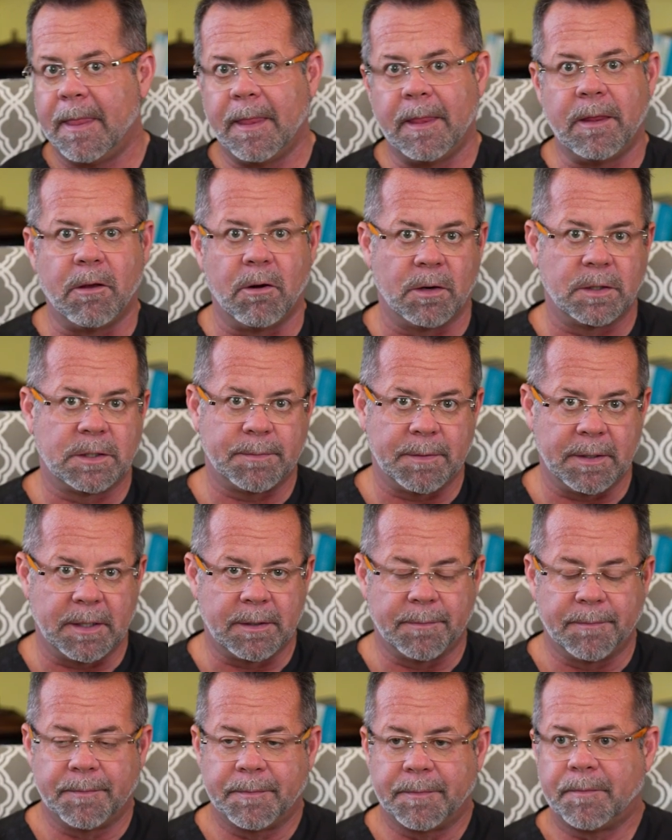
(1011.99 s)
Nerd speak,
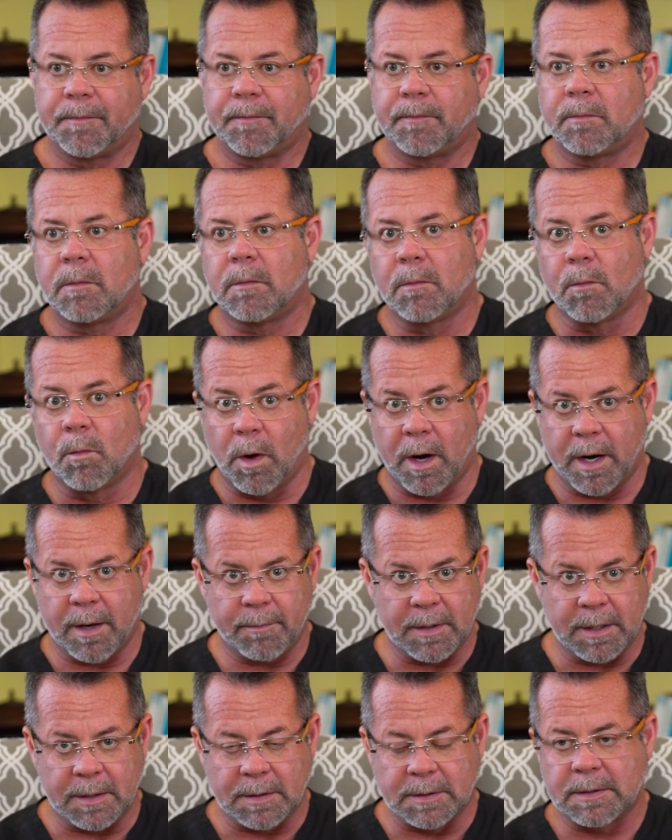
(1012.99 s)
what it
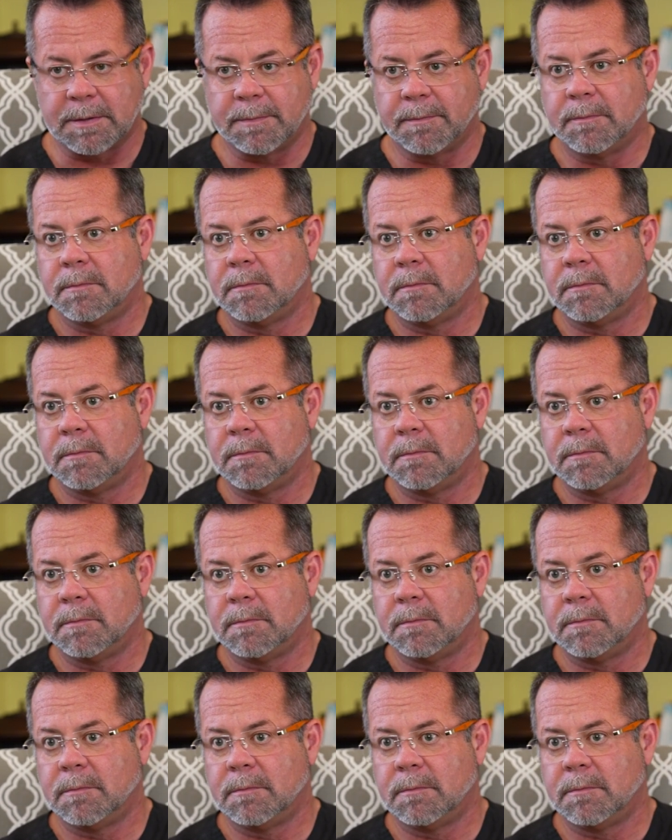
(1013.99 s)
means.